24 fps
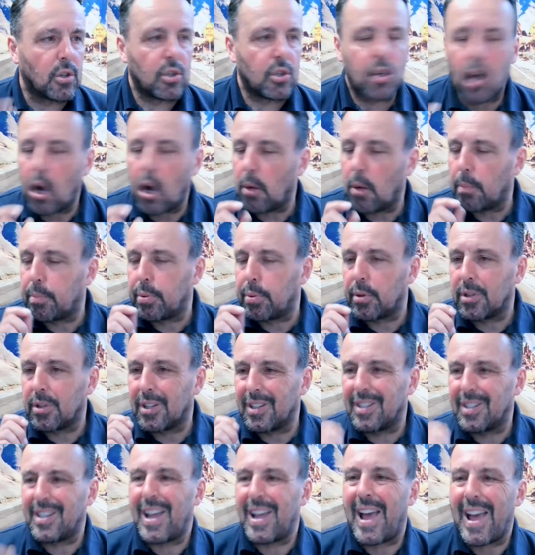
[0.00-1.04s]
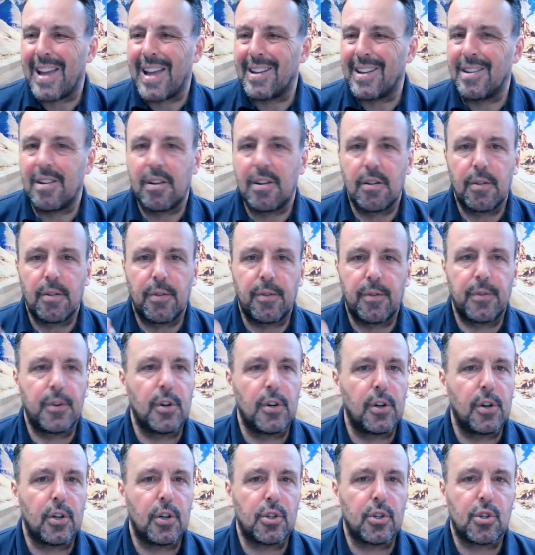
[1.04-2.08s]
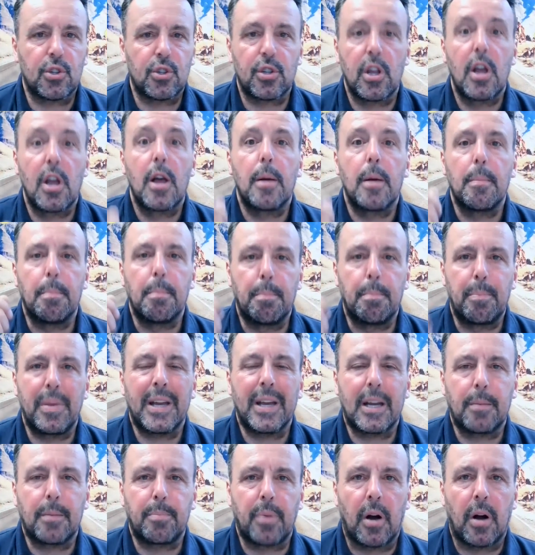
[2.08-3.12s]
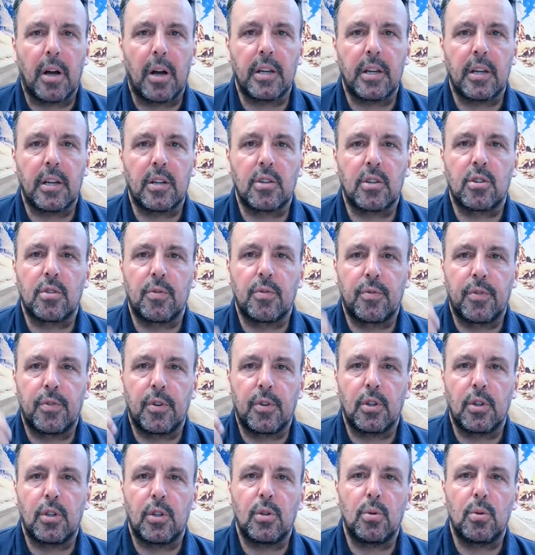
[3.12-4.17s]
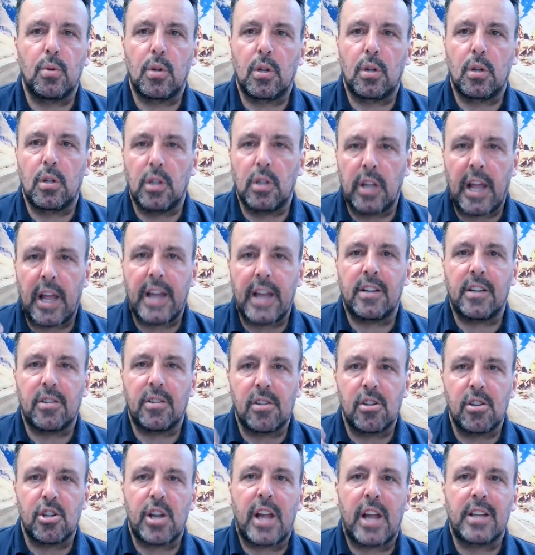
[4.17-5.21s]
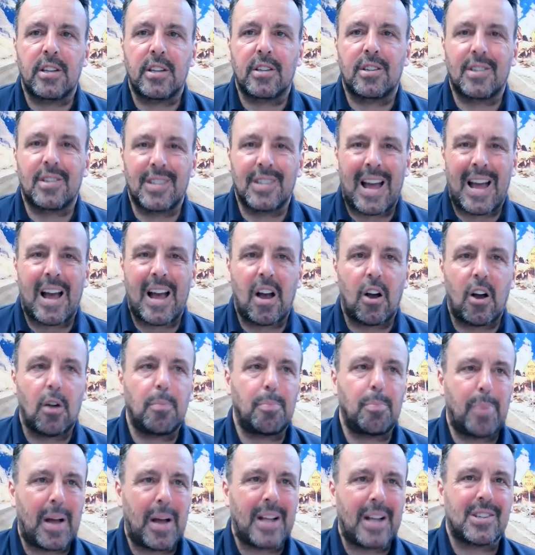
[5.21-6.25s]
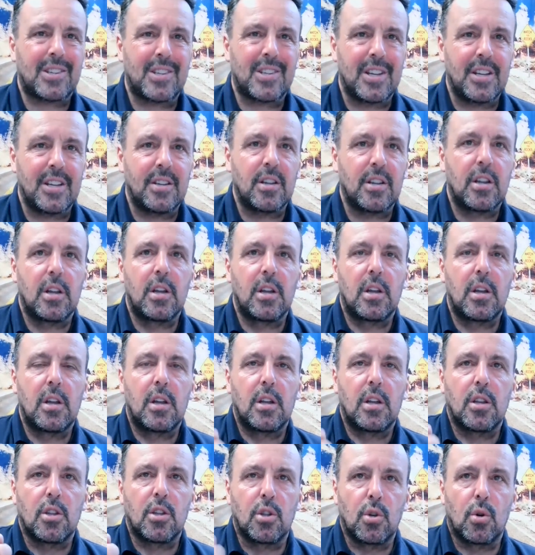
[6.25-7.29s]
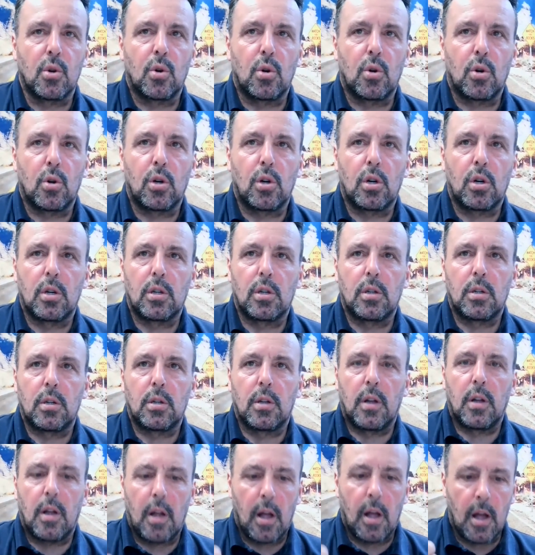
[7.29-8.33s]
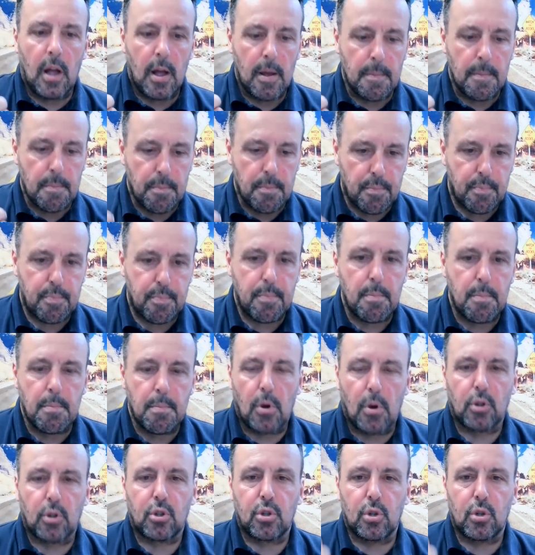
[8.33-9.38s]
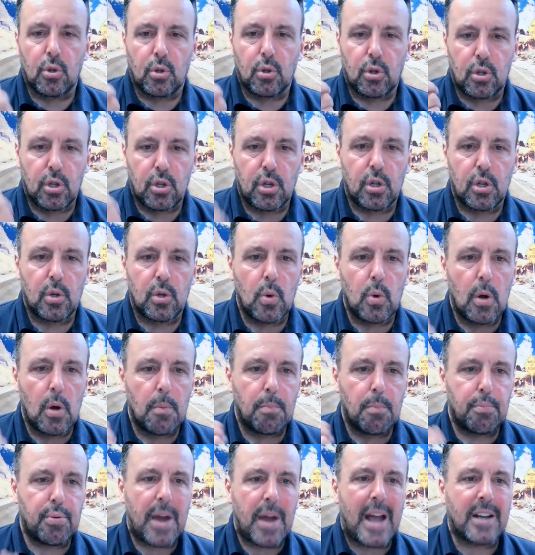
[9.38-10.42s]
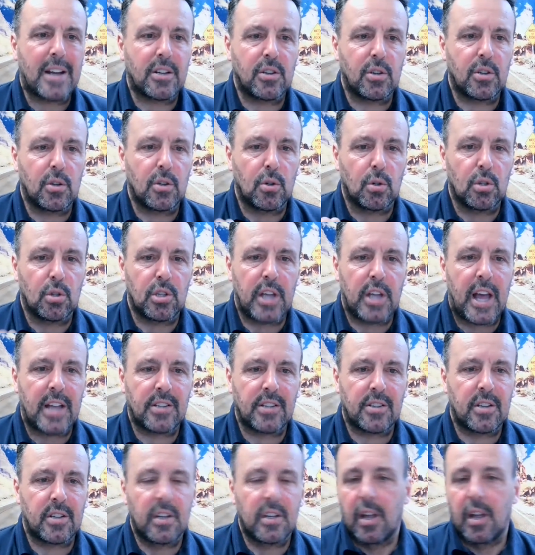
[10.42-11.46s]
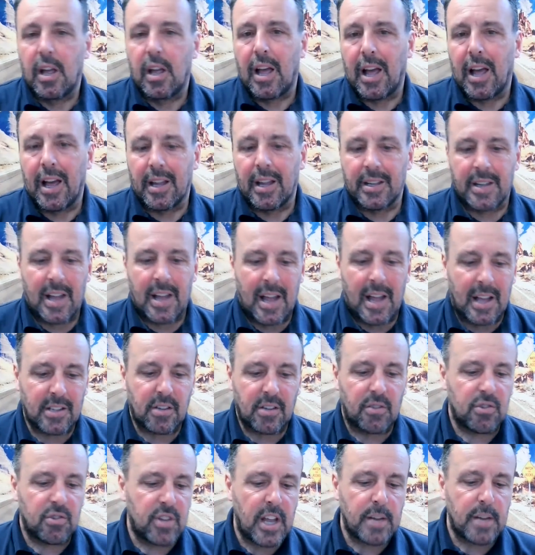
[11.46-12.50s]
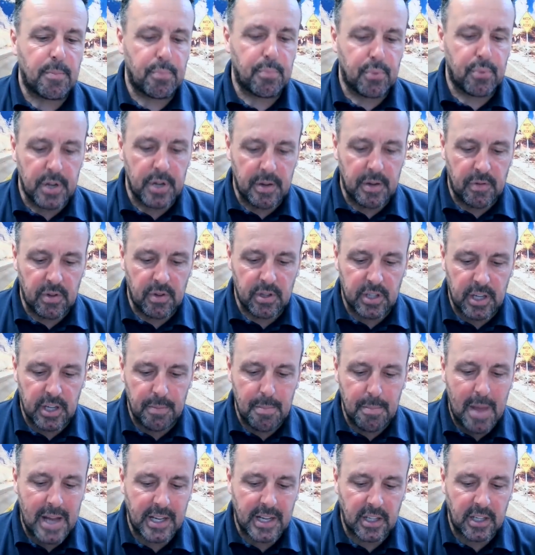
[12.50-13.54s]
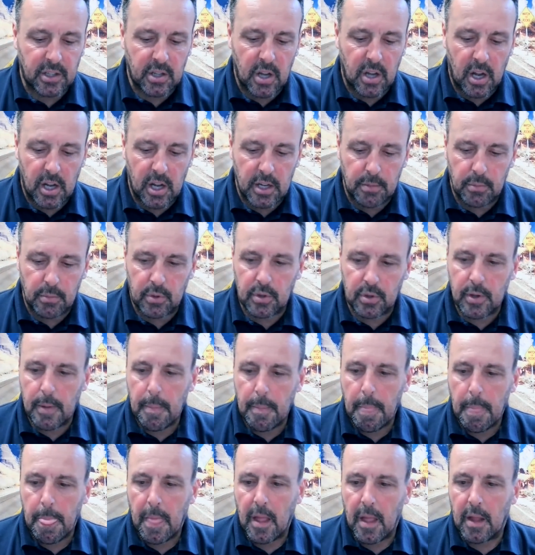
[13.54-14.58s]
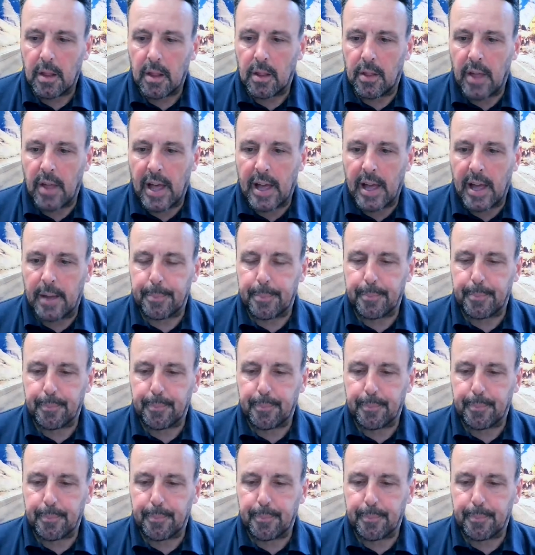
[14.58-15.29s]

top 10 first big bikes for you ladies and gents that are passing your module 2 practical test. And as I've said previously many times, that